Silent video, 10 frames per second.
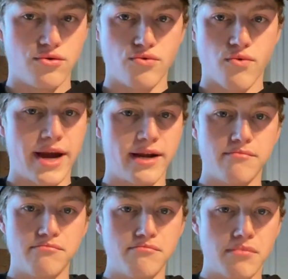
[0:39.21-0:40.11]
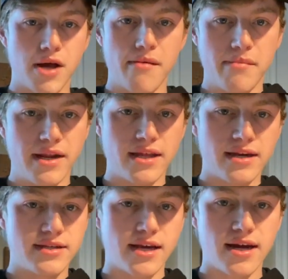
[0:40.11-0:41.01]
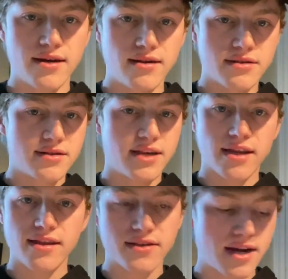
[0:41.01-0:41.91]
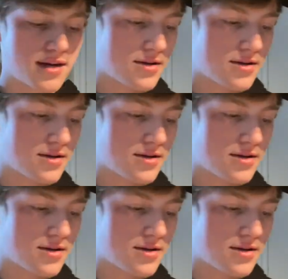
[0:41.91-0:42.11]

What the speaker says: random company that decided to stick this on a